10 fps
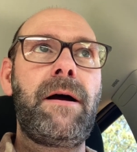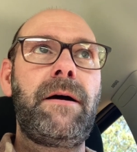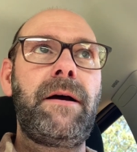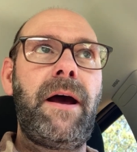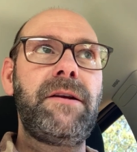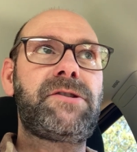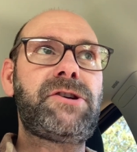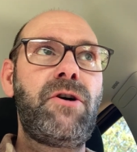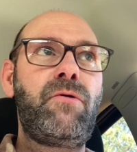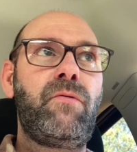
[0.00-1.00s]
And
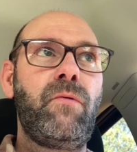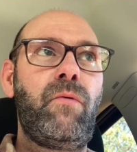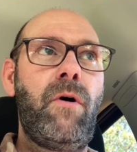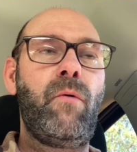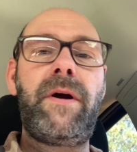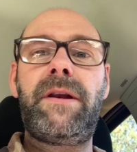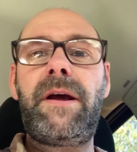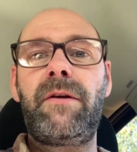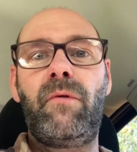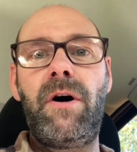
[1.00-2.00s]
so what we
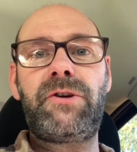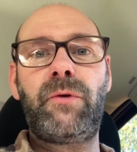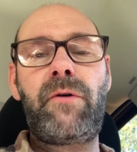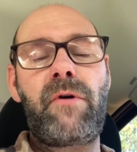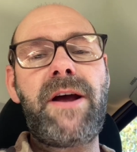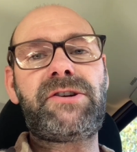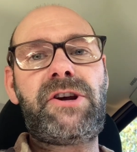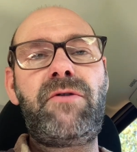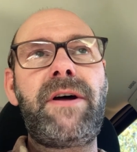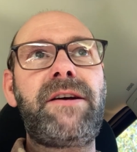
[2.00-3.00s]
did was we
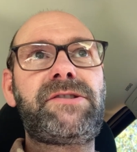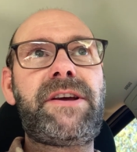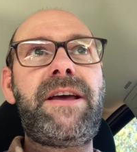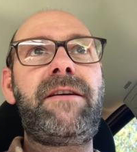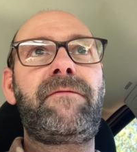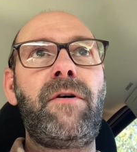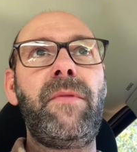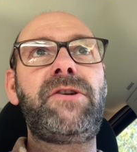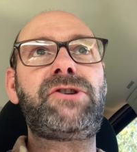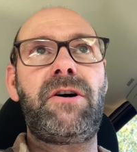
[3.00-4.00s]
rescued a ski from
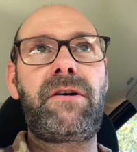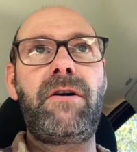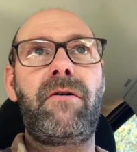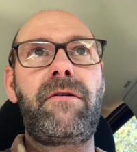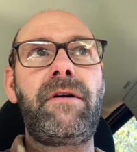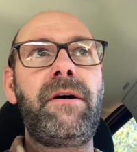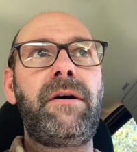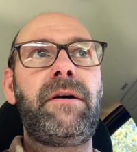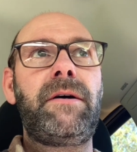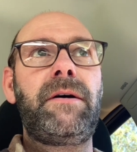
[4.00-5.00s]
the junkyard
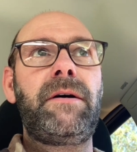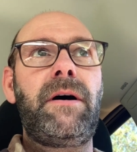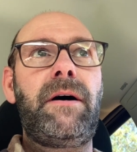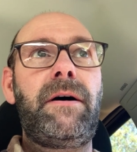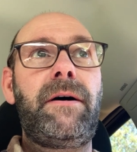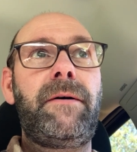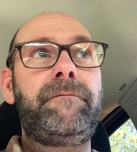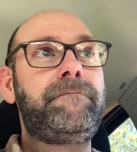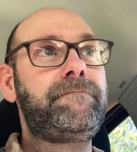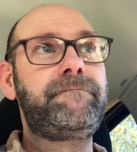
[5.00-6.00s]

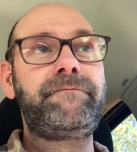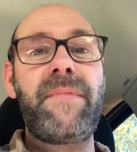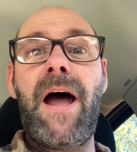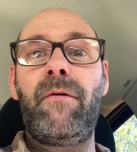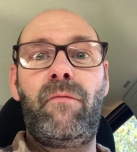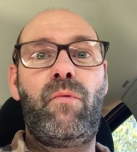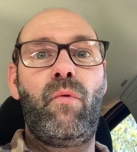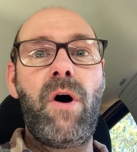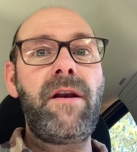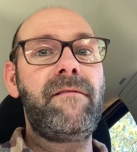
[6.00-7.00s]
that
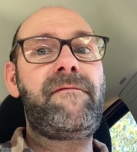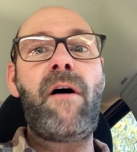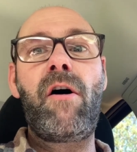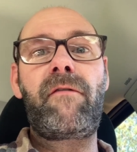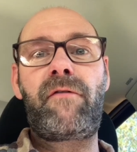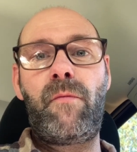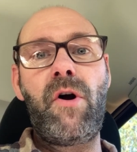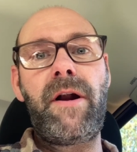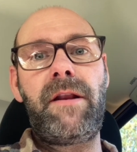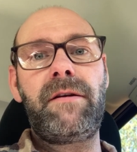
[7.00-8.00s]
wasn't far from
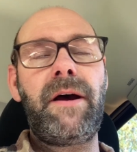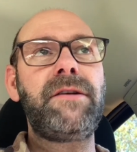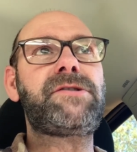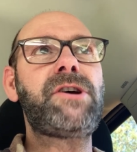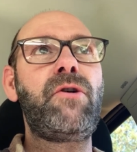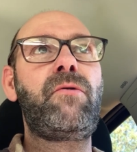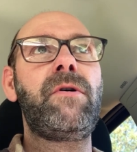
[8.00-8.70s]
running. And so